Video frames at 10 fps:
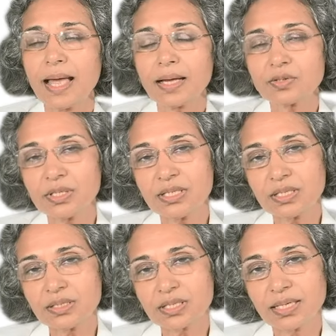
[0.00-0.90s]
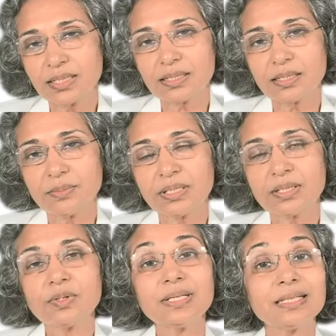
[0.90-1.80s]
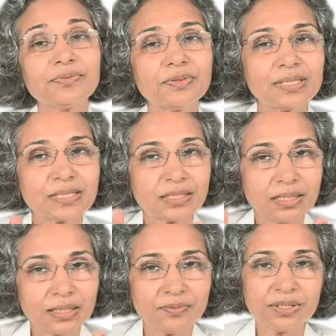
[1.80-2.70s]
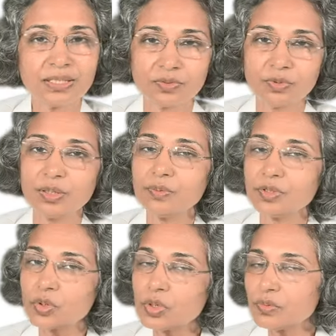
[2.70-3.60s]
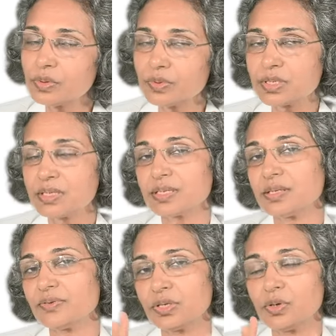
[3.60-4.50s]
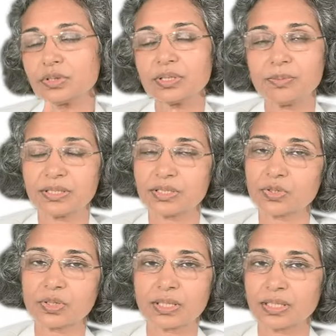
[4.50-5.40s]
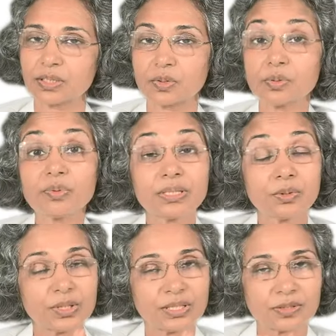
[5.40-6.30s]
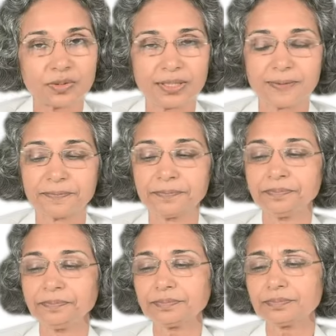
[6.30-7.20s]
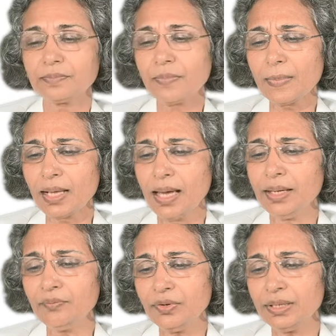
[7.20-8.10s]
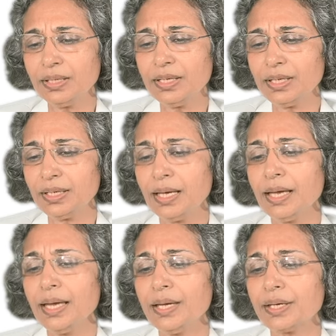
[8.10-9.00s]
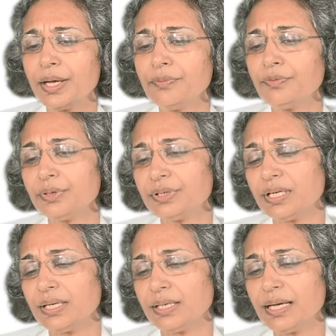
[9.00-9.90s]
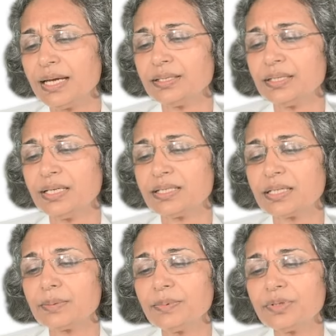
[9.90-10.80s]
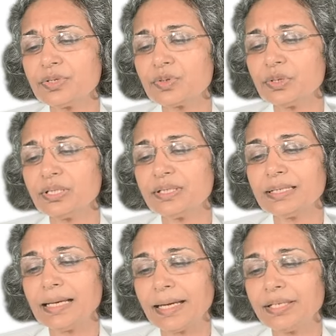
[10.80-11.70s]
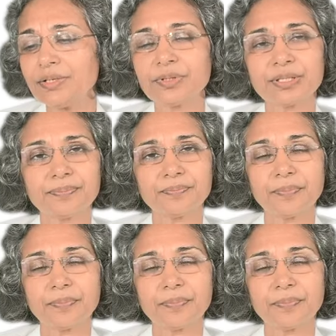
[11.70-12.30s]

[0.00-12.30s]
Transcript: Actually, it has started coming down in the first day evening. Within 12 hours itself, he got the blood sugar control without insulin. And when he came for the 8th day checkup, it was only 91.